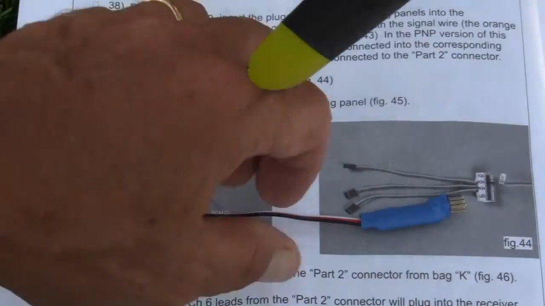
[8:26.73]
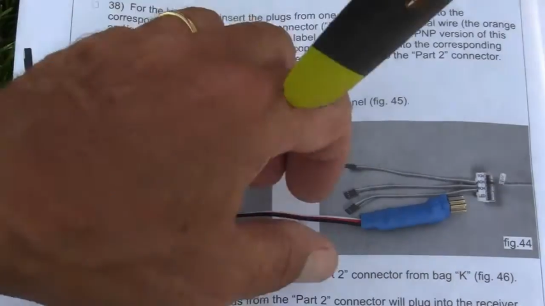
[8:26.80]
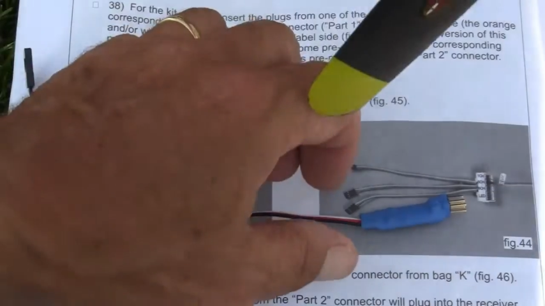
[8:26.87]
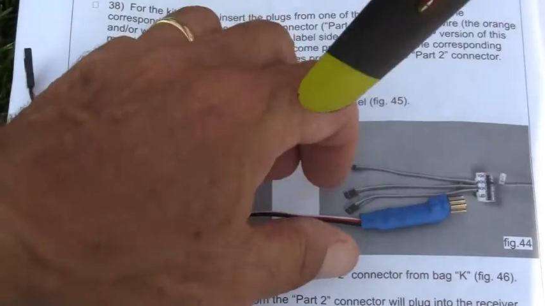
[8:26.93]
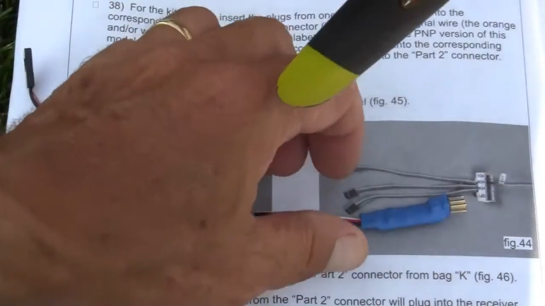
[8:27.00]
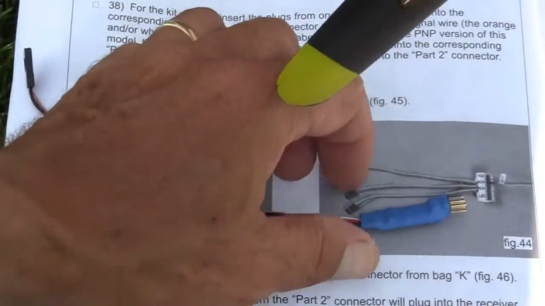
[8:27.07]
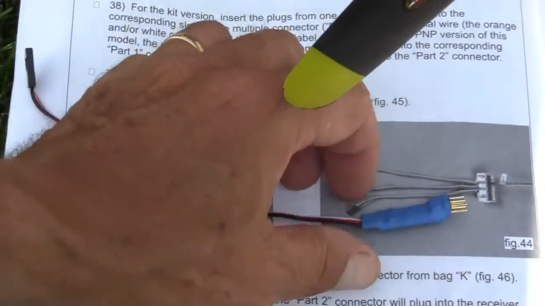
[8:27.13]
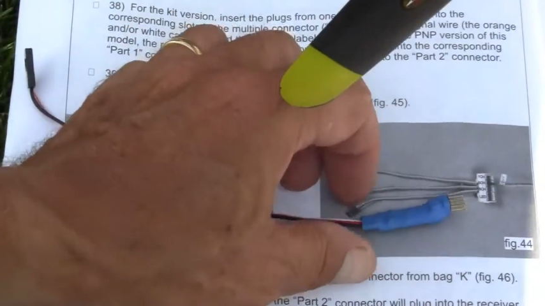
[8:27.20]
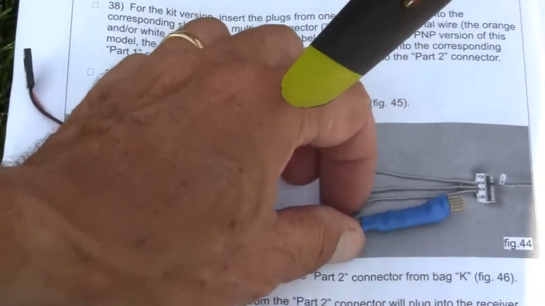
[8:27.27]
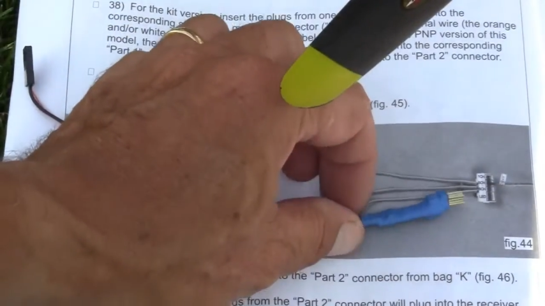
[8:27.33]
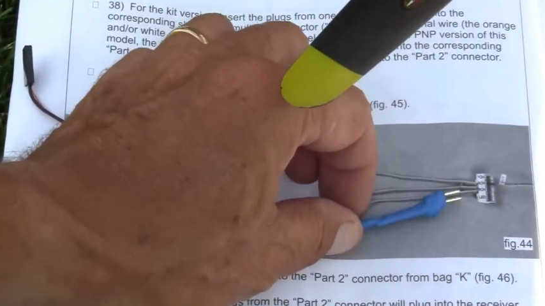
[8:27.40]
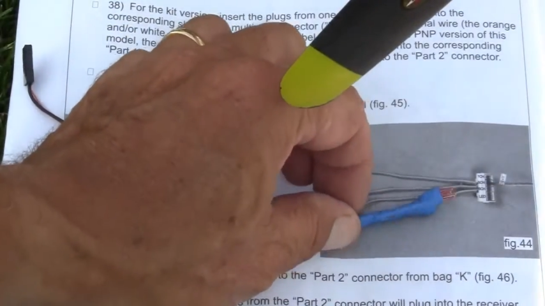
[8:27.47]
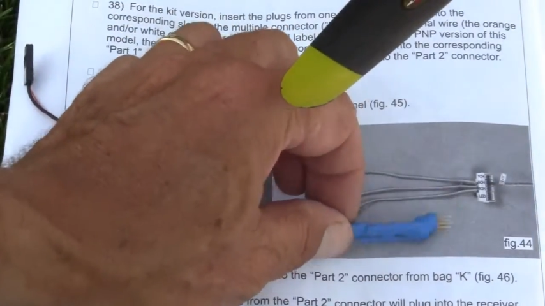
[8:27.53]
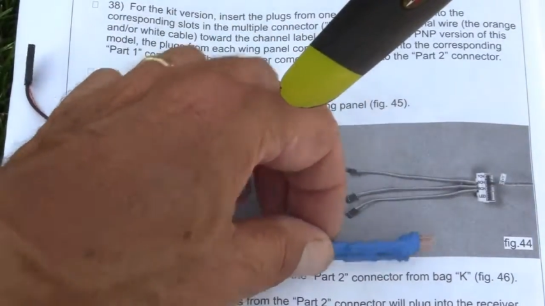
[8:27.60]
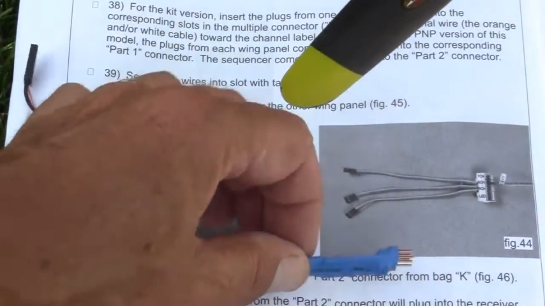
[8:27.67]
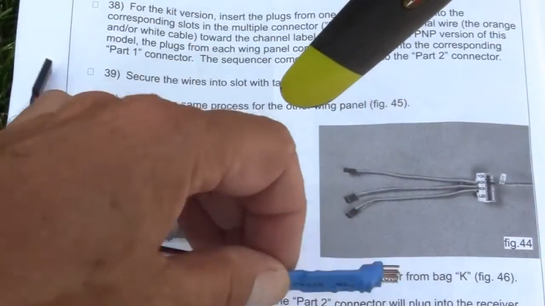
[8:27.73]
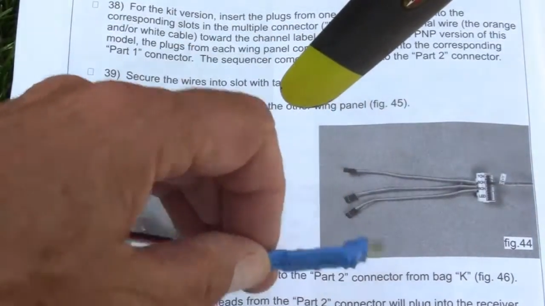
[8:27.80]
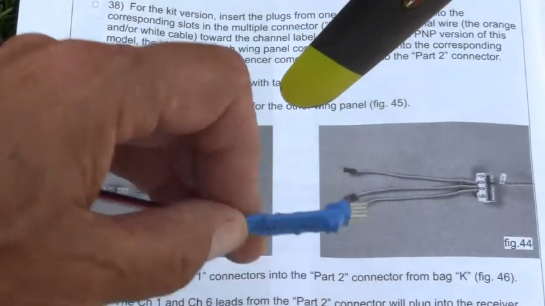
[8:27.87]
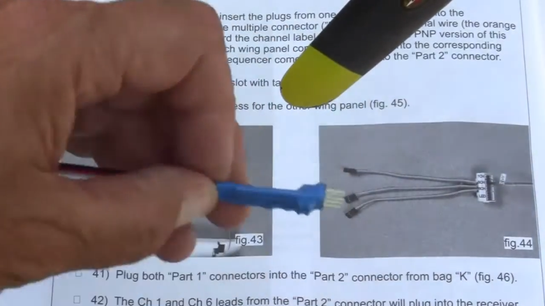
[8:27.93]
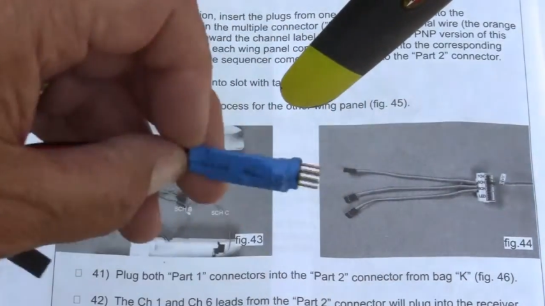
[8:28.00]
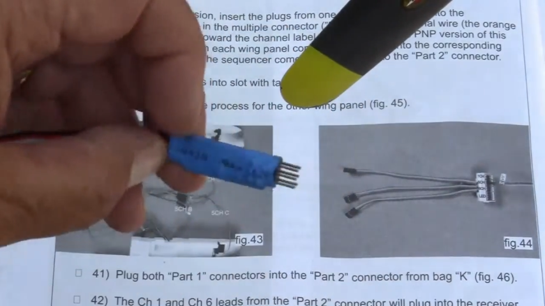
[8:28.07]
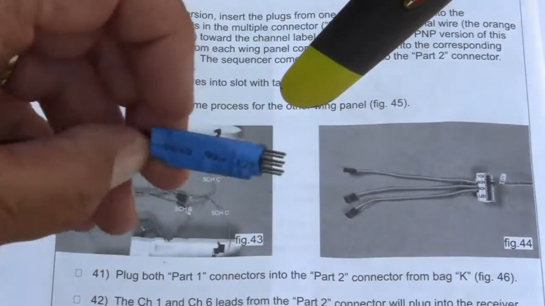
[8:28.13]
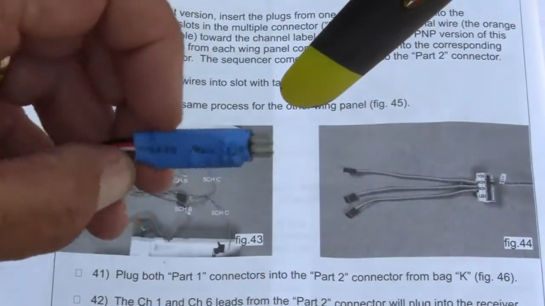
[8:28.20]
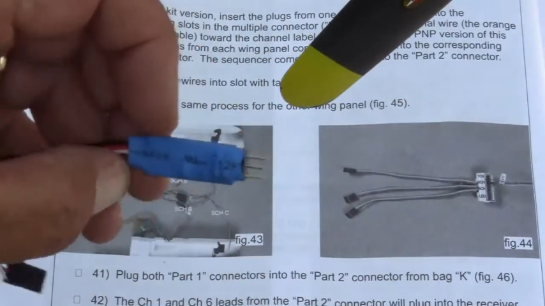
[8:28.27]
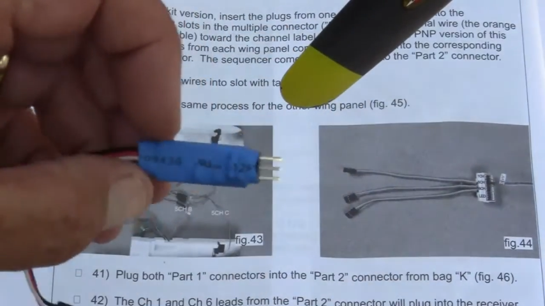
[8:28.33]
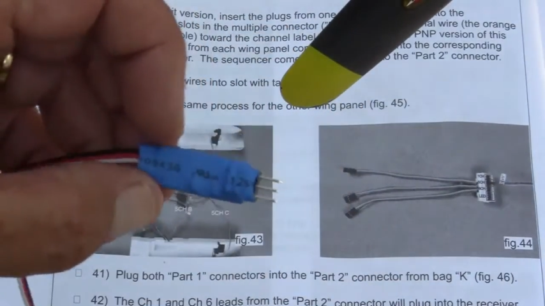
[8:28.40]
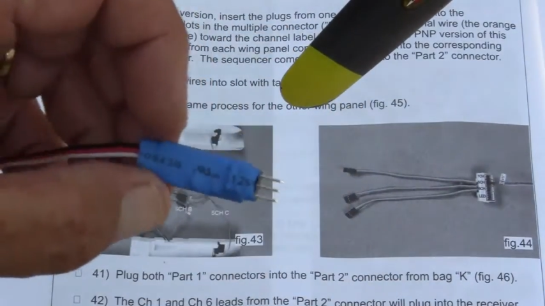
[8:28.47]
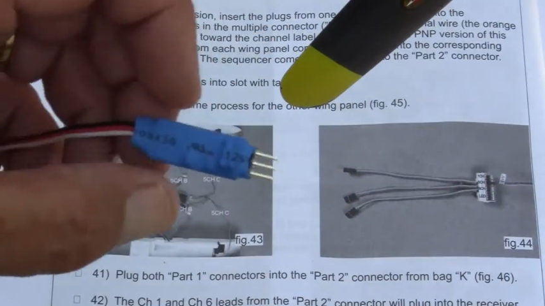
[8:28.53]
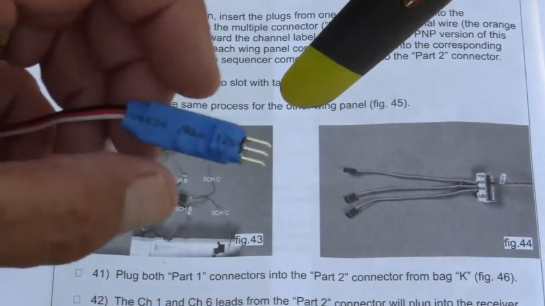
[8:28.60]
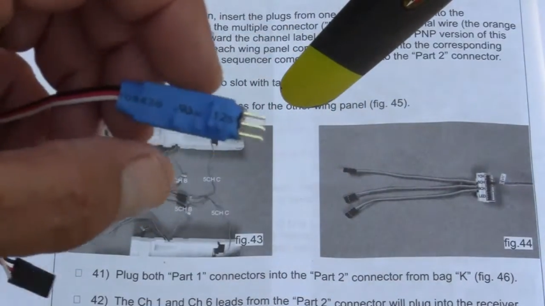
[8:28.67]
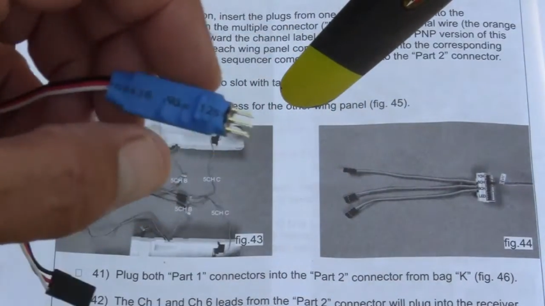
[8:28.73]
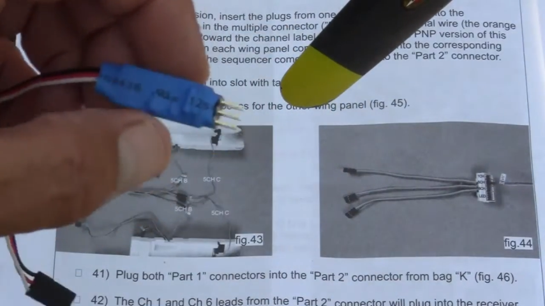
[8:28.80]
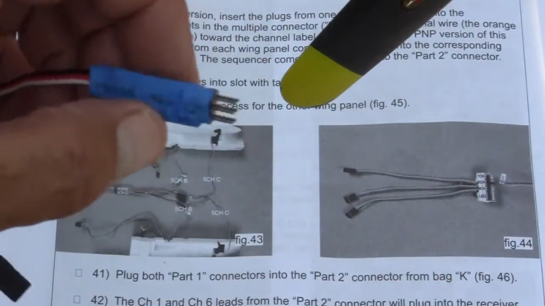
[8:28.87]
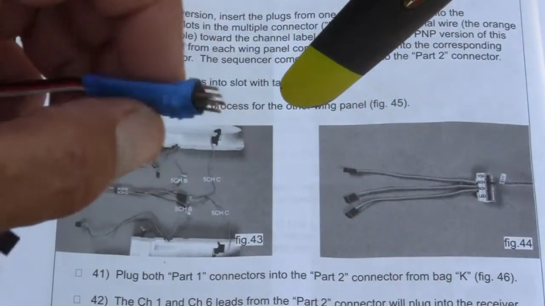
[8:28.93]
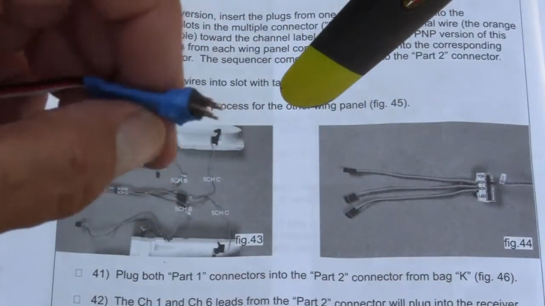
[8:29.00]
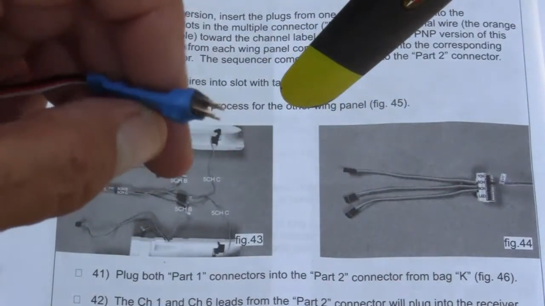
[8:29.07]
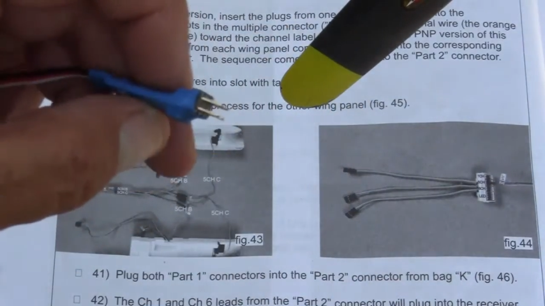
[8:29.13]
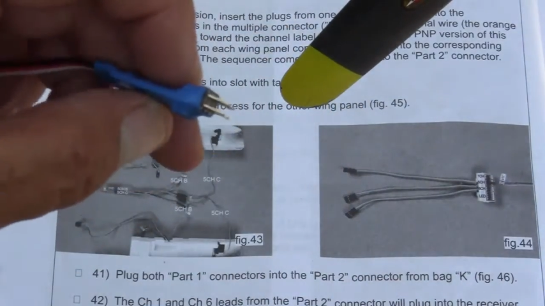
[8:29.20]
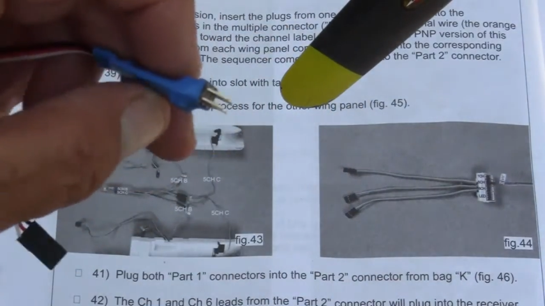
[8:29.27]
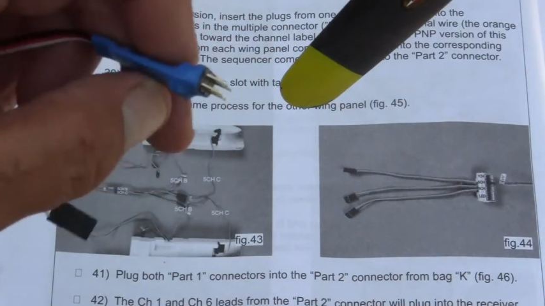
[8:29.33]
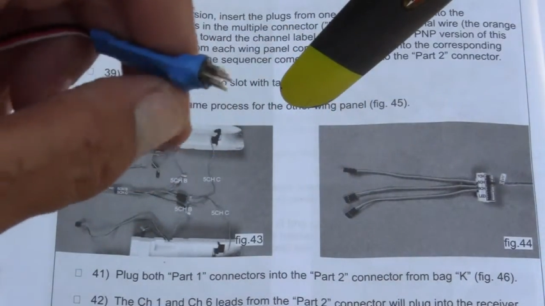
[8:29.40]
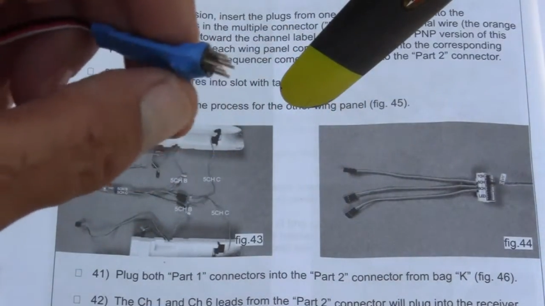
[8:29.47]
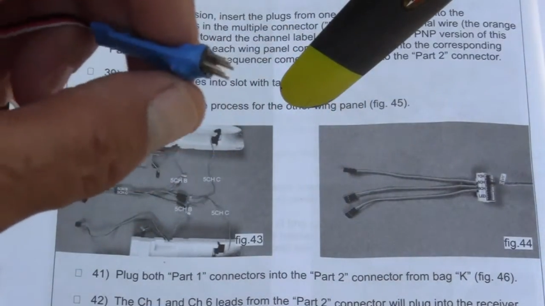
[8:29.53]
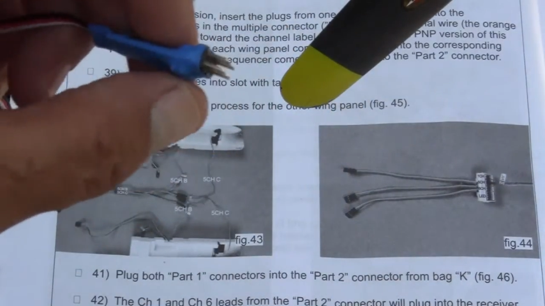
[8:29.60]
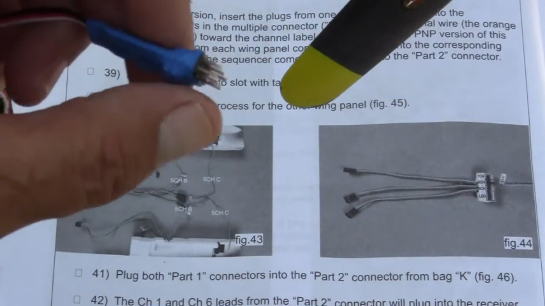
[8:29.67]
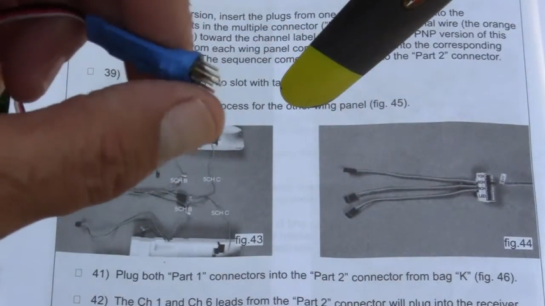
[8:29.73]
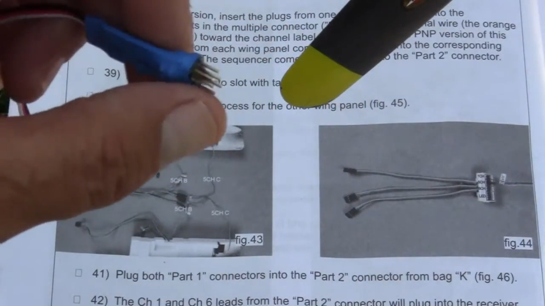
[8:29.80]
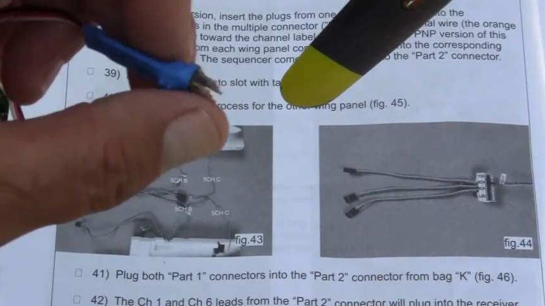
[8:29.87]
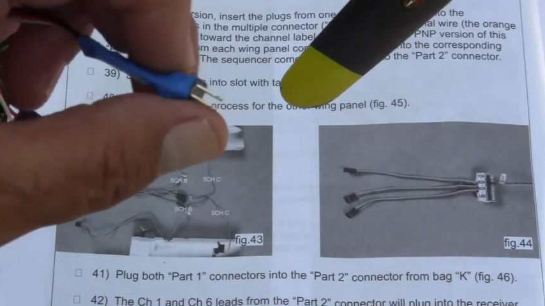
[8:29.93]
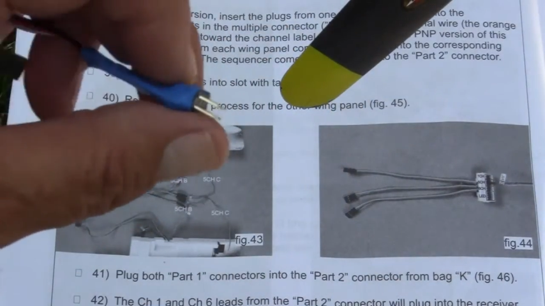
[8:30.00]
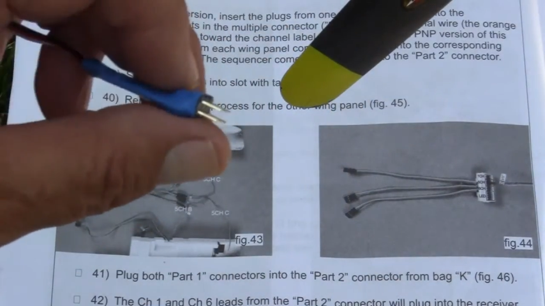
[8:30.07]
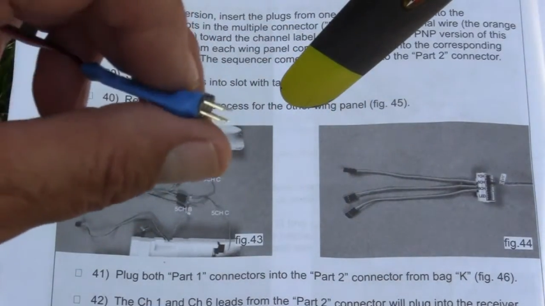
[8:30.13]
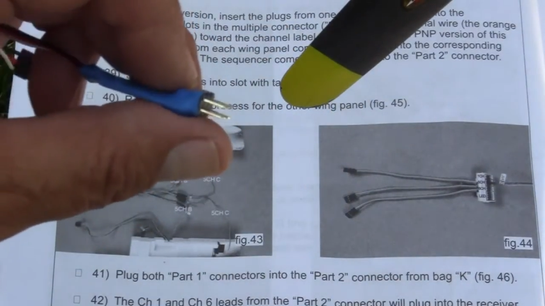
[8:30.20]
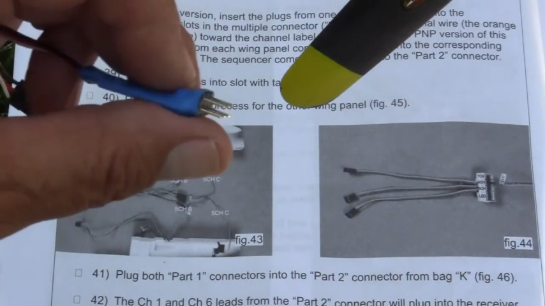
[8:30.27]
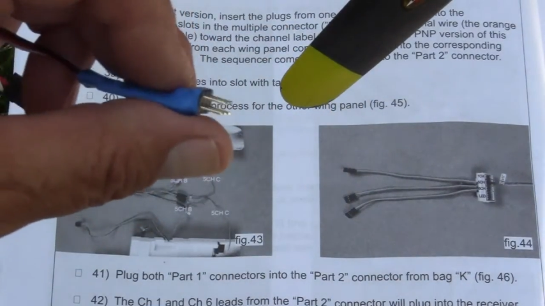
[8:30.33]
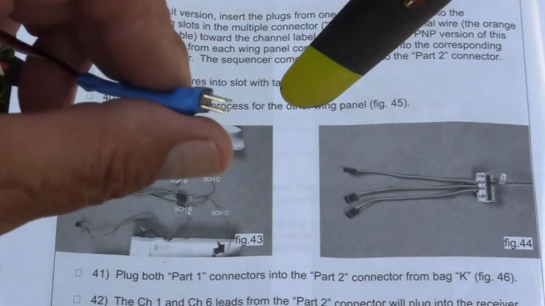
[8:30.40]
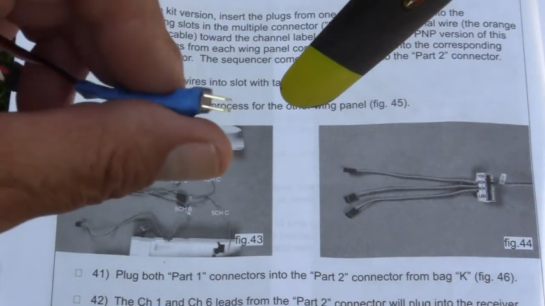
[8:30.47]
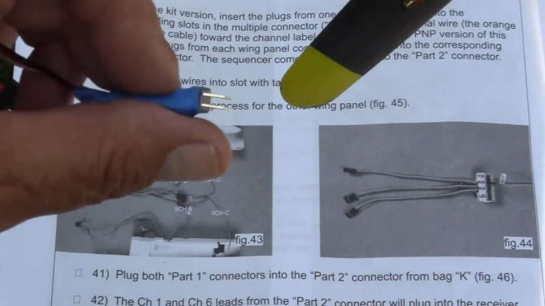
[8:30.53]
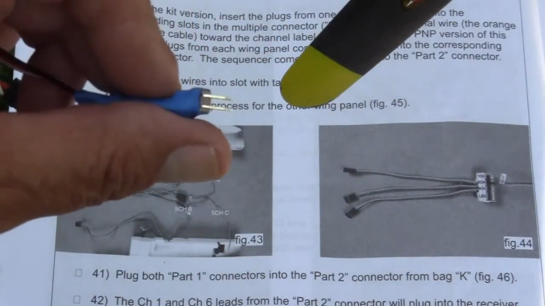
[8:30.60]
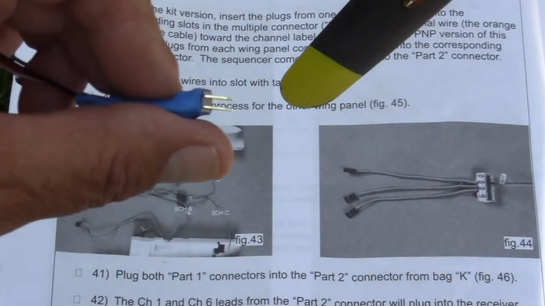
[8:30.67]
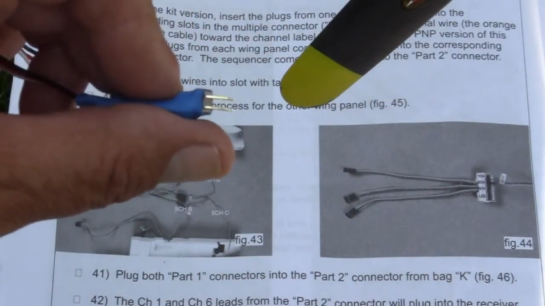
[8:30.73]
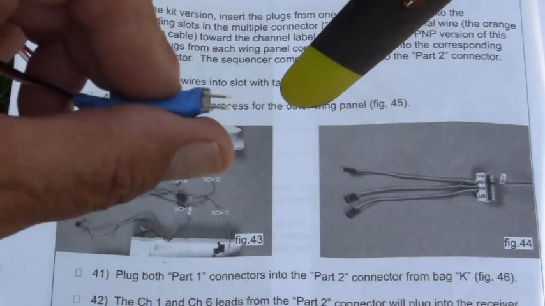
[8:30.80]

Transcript: [unreadable: no face in view]